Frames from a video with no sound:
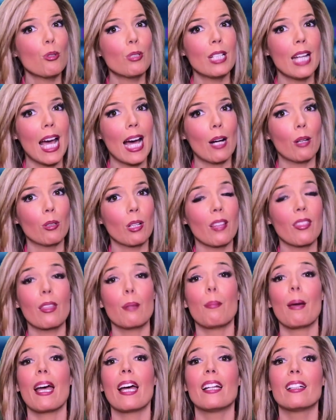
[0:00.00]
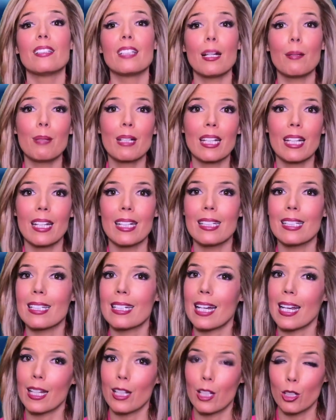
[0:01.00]
doubt the pandemic is
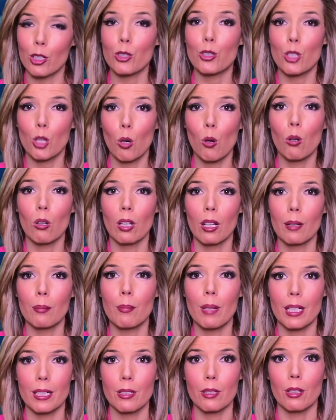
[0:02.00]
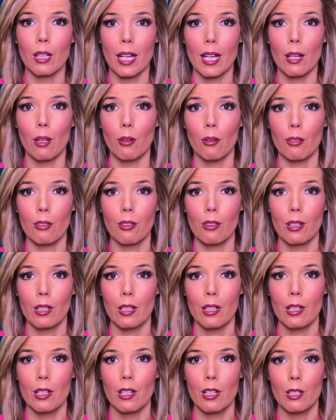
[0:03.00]
taking a toll on mental health.
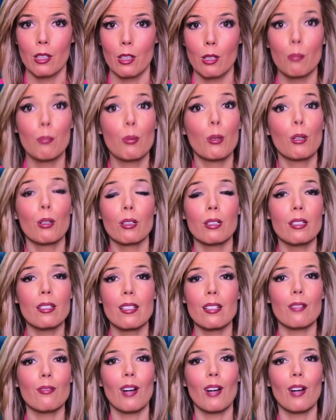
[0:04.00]
The burdens of